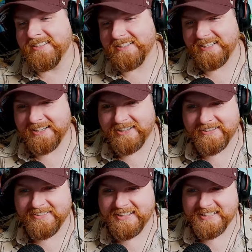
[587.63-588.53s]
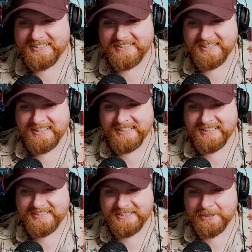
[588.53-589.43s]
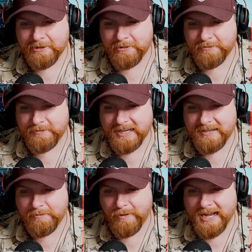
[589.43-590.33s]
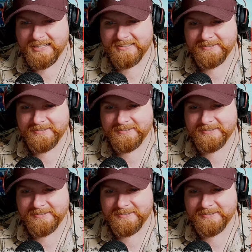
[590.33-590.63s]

You know, it's still kind of wet.